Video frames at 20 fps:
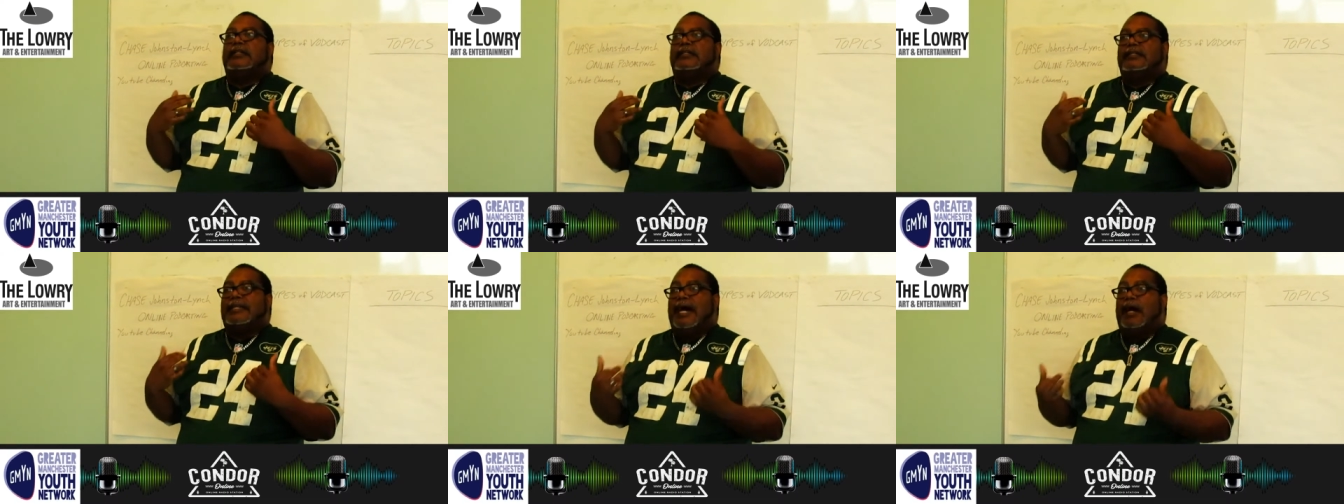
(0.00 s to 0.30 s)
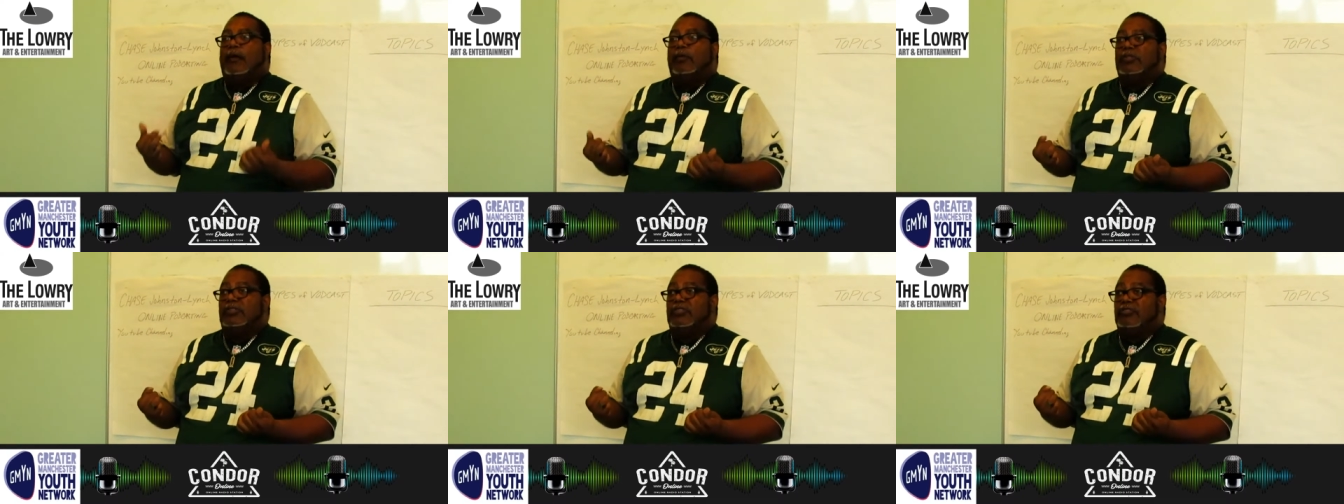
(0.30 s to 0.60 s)

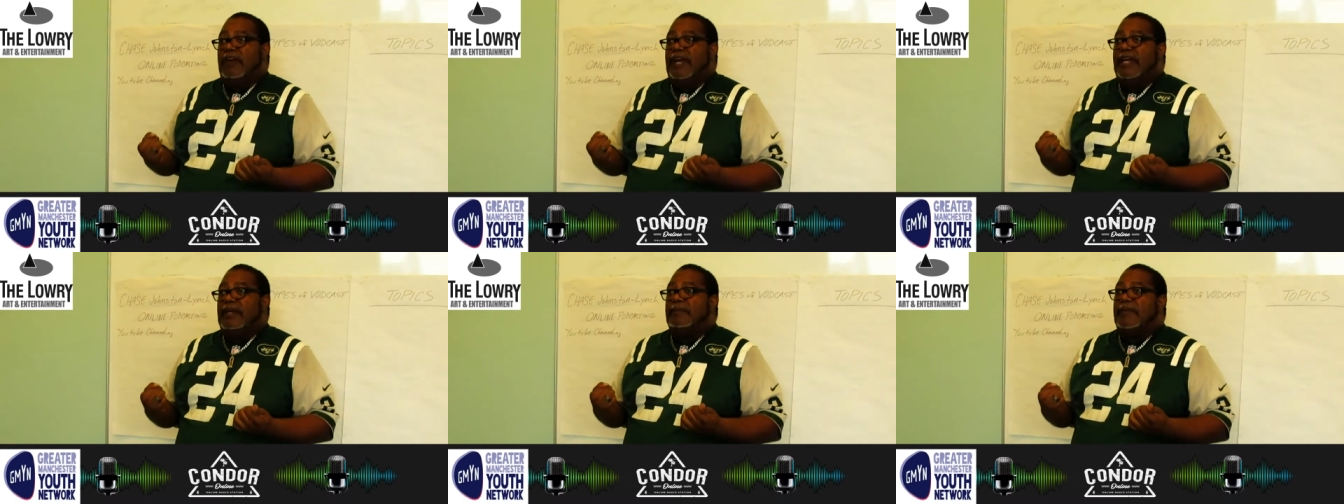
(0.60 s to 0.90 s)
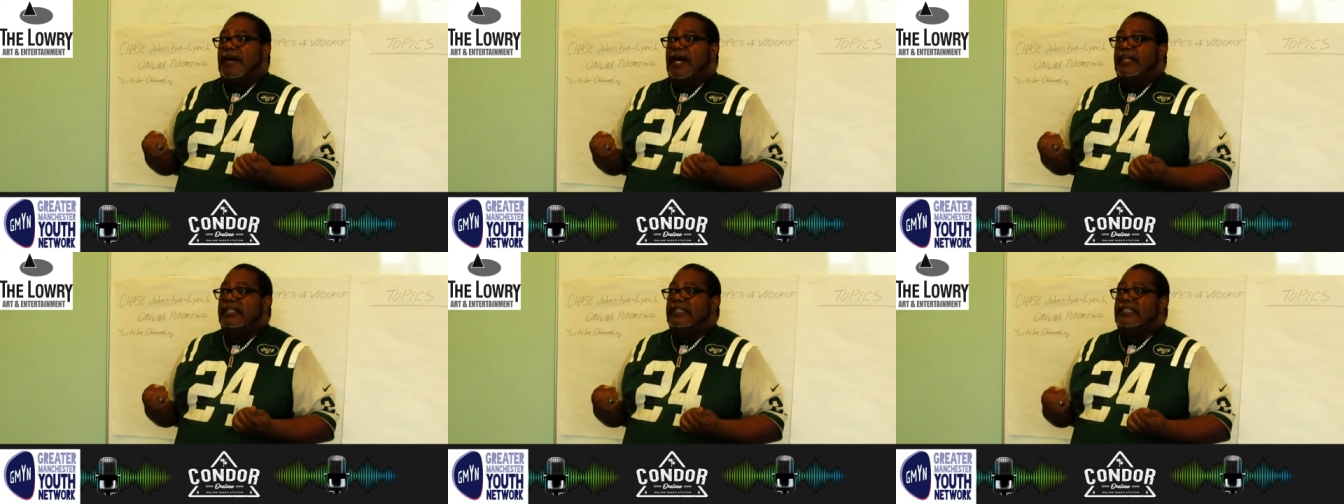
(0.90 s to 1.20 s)
Now, what's great
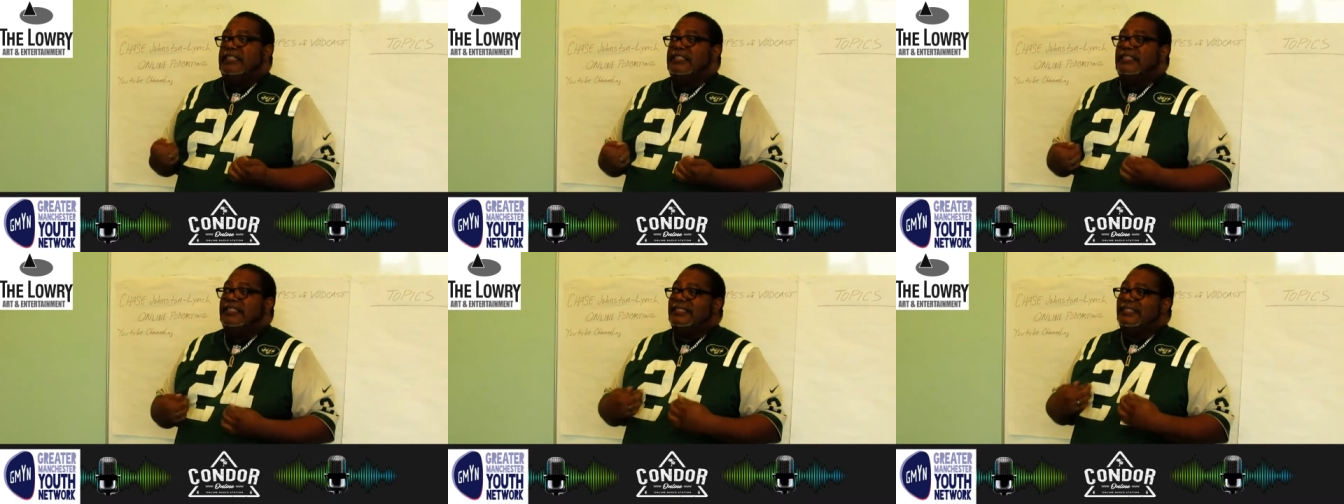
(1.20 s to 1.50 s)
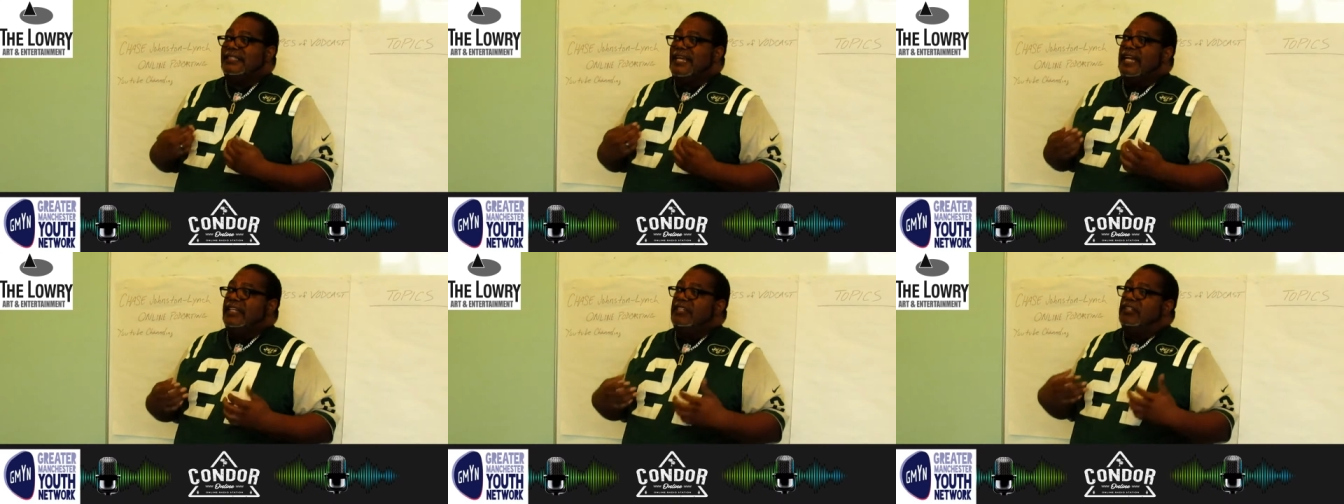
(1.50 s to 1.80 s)
about it is,
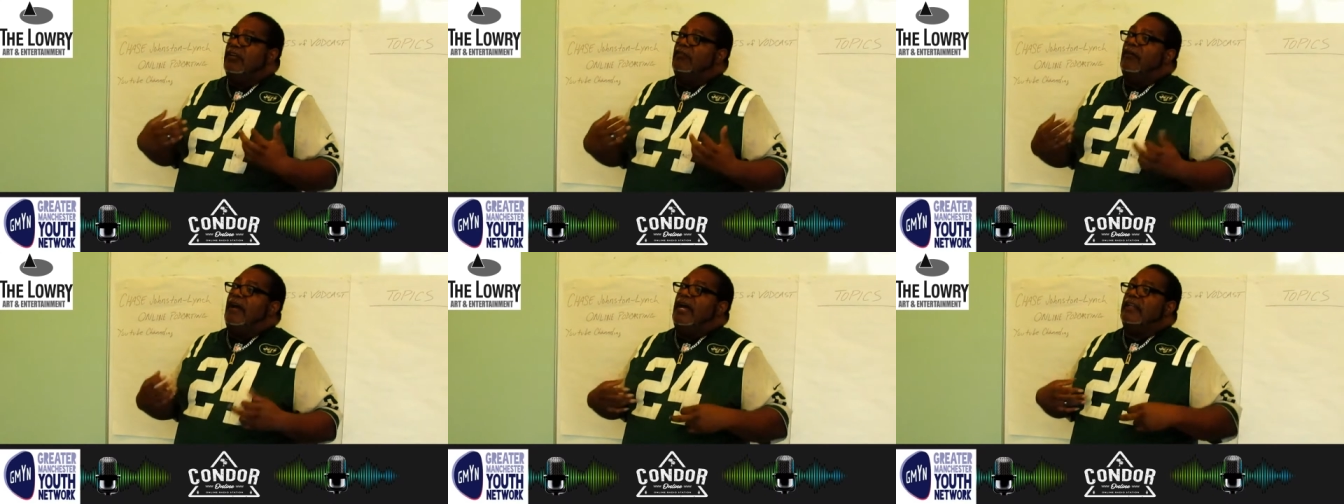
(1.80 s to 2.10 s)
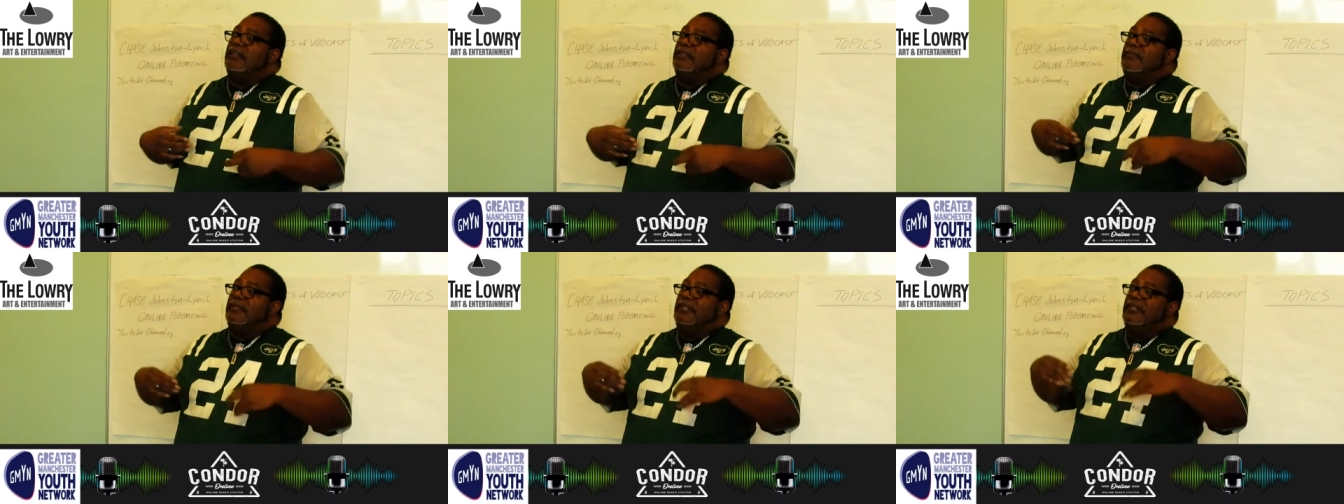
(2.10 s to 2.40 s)
is that you don't
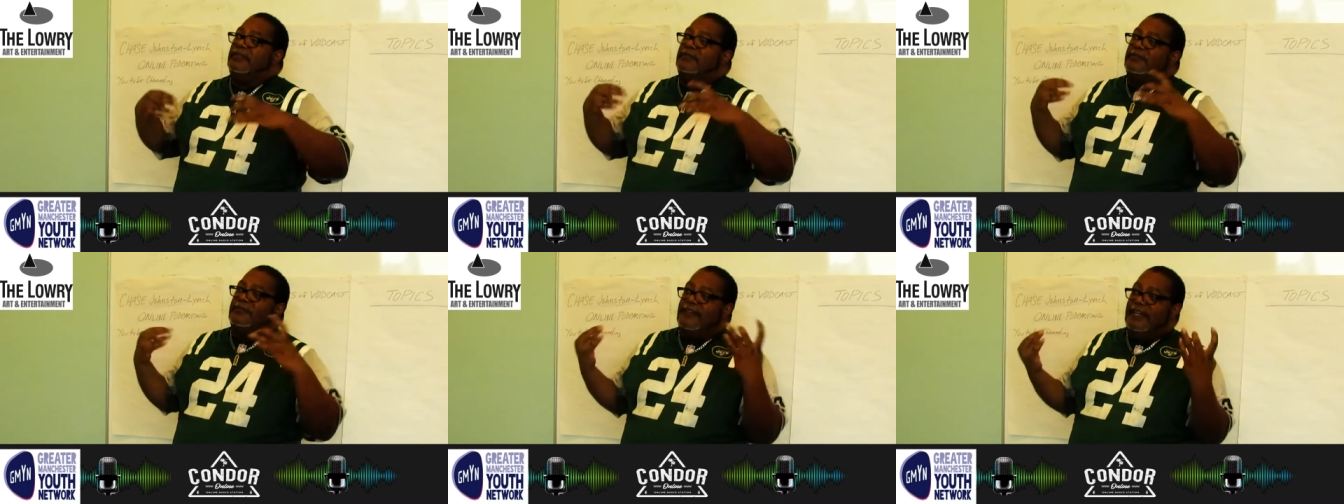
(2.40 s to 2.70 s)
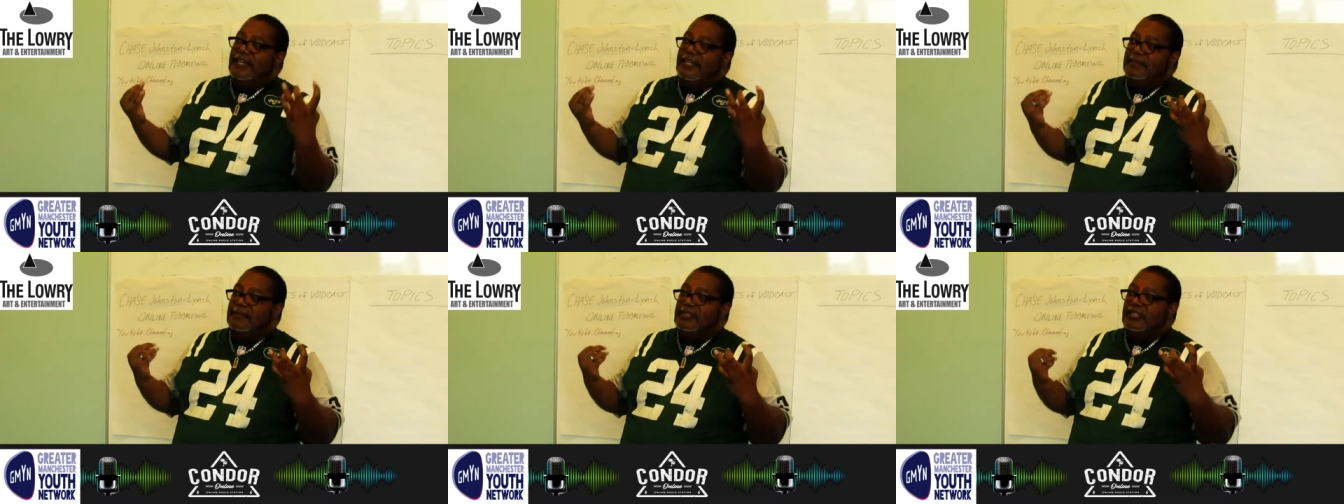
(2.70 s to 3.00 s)
have to be
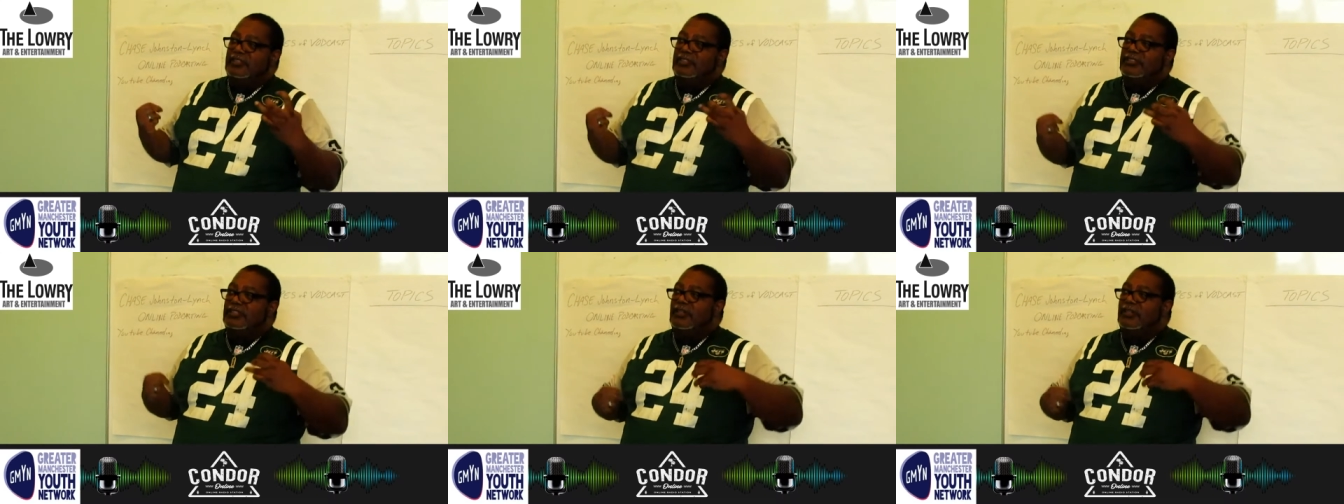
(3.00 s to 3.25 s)
famous,